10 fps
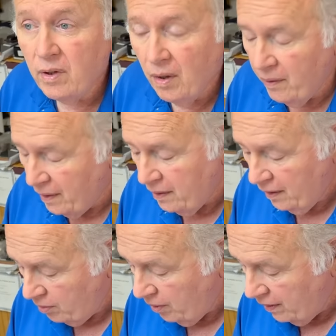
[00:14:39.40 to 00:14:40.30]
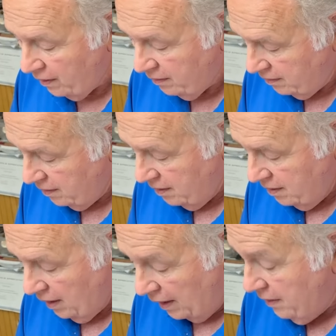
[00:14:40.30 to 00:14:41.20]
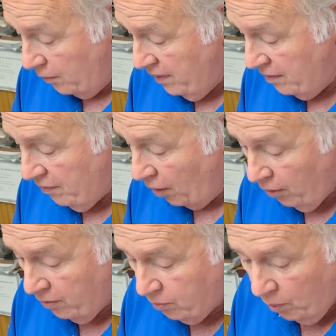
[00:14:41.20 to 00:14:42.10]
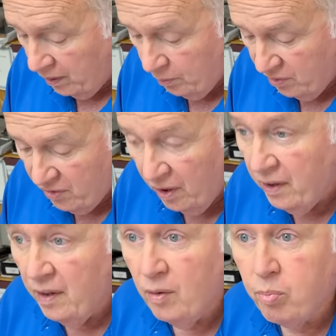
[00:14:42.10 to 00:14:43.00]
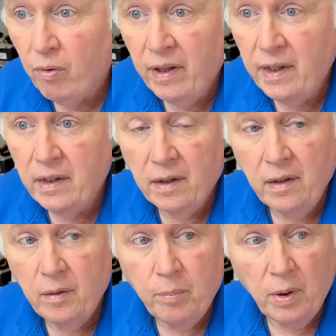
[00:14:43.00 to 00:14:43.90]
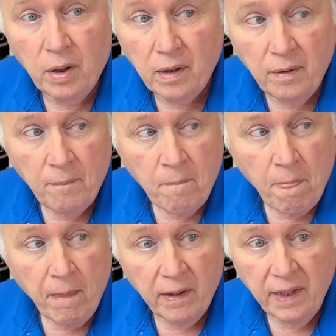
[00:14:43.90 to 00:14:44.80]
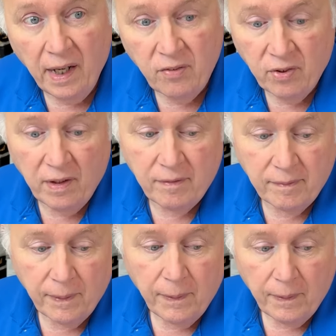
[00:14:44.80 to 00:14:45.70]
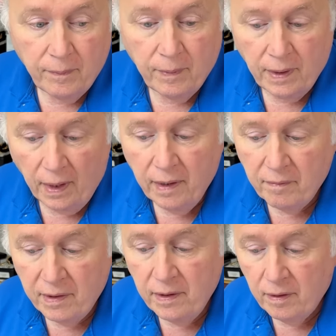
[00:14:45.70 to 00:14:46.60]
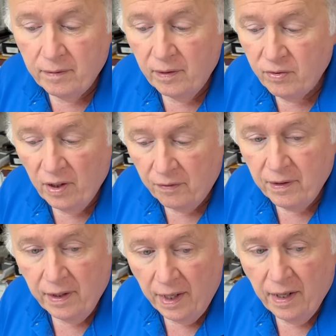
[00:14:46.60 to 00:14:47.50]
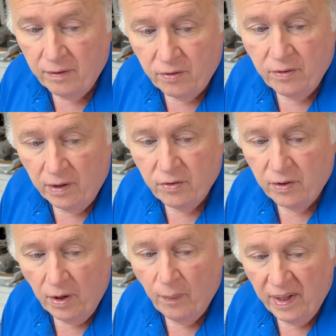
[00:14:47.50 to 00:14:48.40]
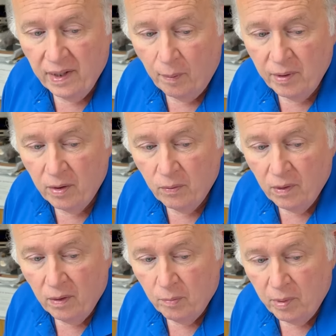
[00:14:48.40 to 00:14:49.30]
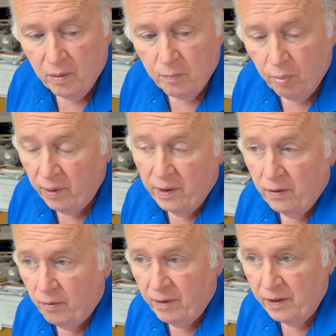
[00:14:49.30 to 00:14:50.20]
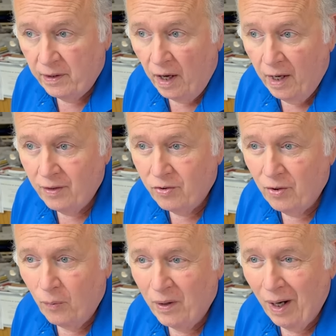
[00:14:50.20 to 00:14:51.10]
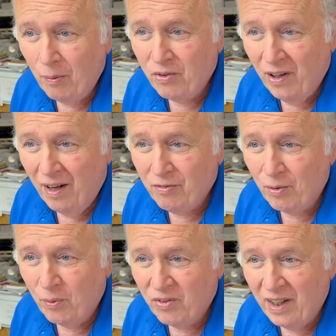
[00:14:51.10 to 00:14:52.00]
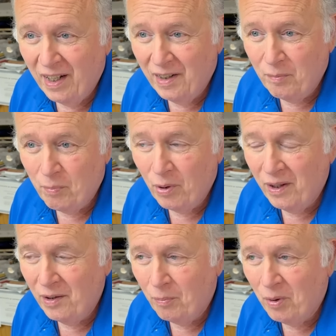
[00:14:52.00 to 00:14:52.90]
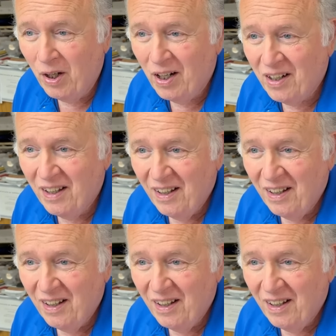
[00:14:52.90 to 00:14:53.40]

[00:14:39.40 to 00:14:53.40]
ago, I got that graded. Wow. I know I'd never heard of one. There was none in the Breen, none in the book. And the guy said, well, I'll give it to you. There's nothing there. It's, it's no AW." But Breen had already died. So what I was after was getting put in the book,